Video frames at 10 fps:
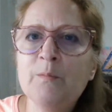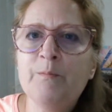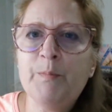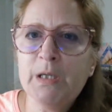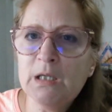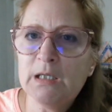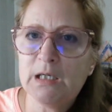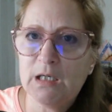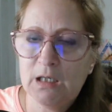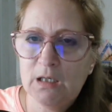
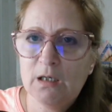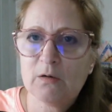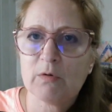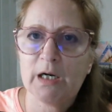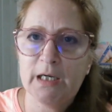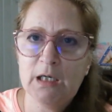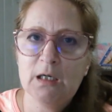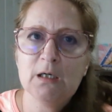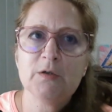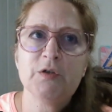ability,
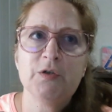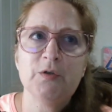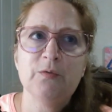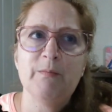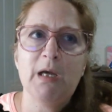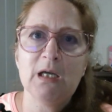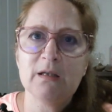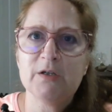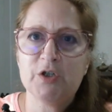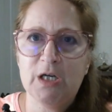right, to
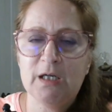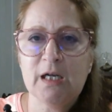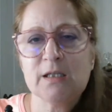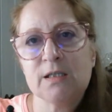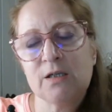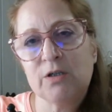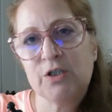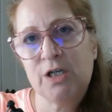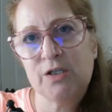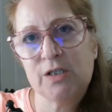make the cha-
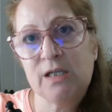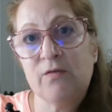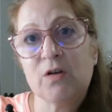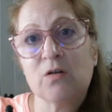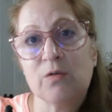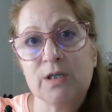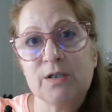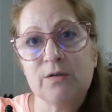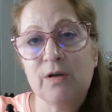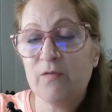necessary changes if they're
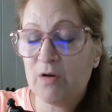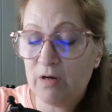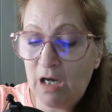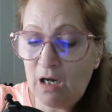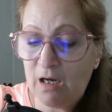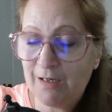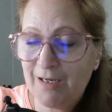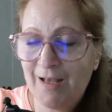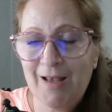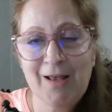going to. If they're
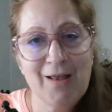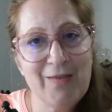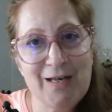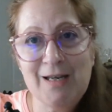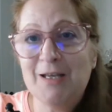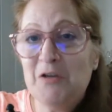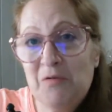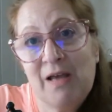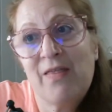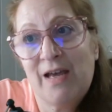not, then
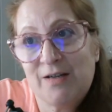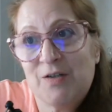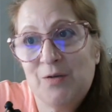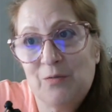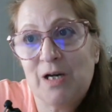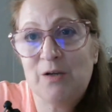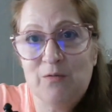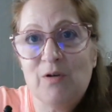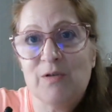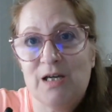you get that too, right?
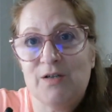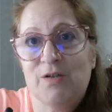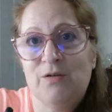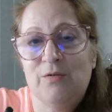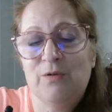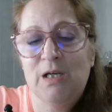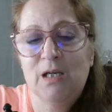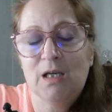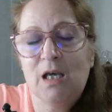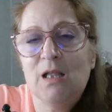You know that too.
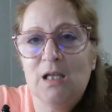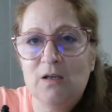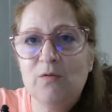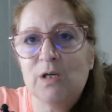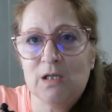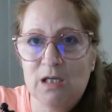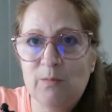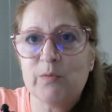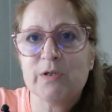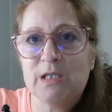And then you can
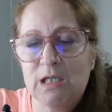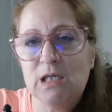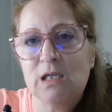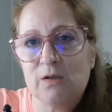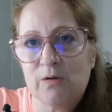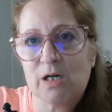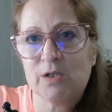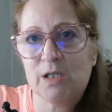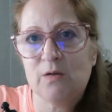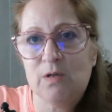keep proceeding in the
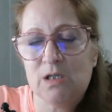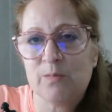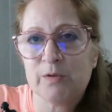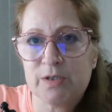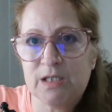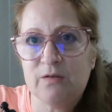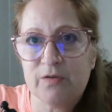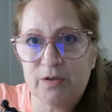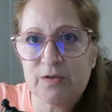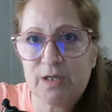direction that you need to
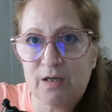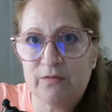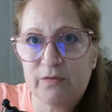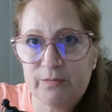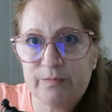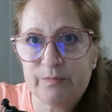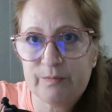proceed for yourself.